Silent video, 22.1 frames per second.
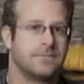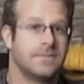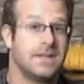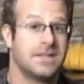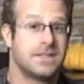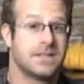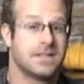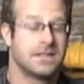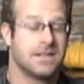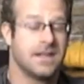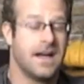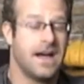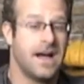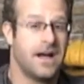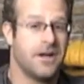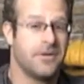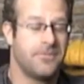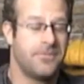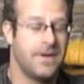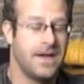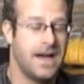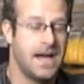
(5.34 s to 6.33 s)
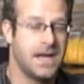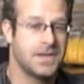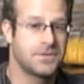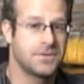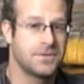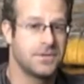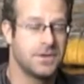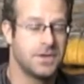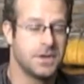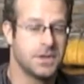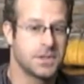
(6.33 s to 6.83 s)
This is Lyle Fast
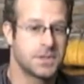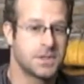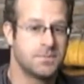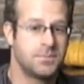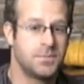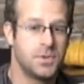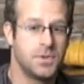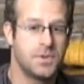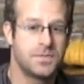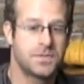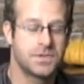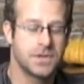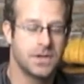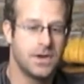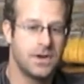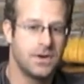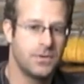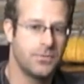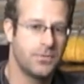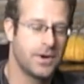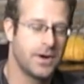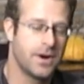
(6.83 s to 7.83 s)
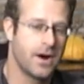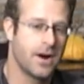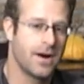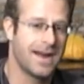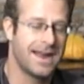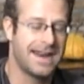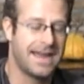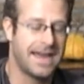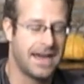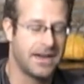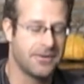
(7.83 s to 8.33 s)
from the No Spoof Zone. We are
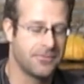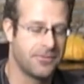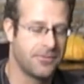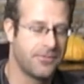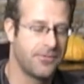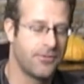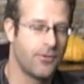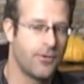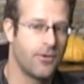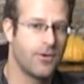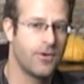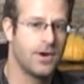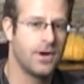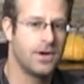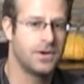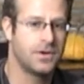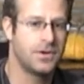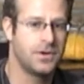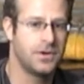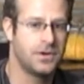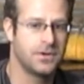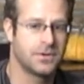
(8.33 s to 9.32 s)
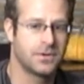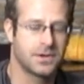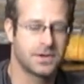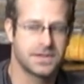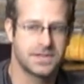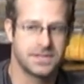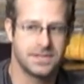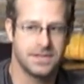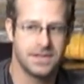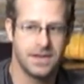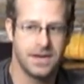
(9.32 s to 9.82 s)
at Amphora, New York
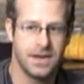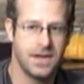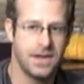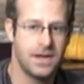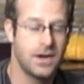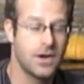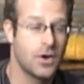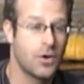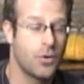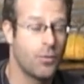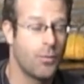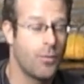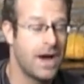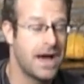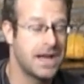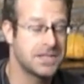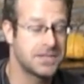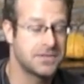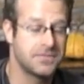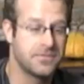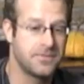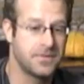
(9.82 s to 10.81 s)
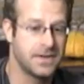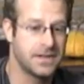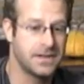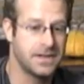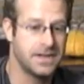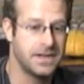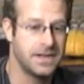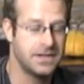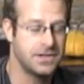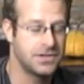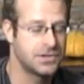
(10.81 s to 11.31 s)
City, West
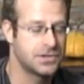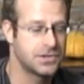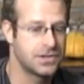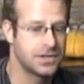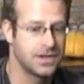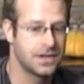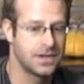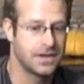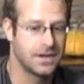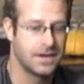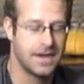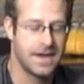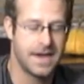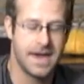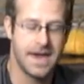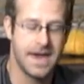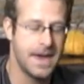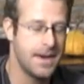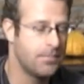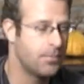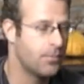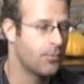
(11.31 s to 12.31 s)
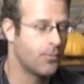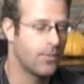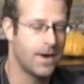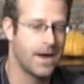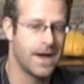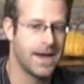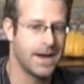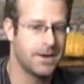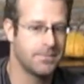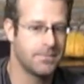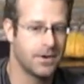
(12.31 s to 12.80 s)
Village, hip
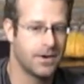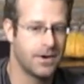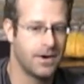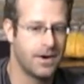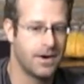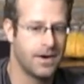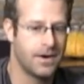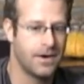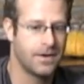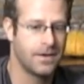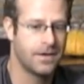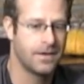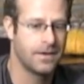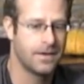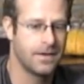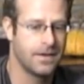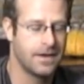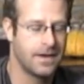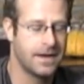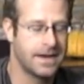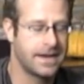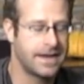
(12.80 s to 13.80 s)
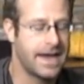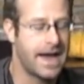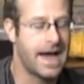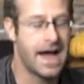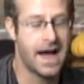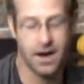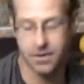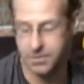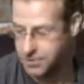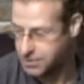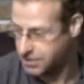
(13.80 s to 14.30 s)
wine bar,
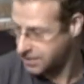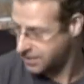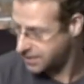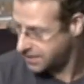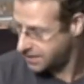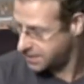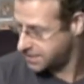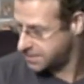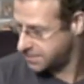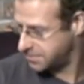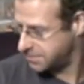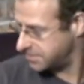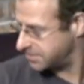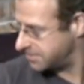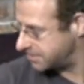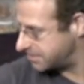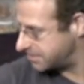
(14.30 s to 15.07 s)
couches,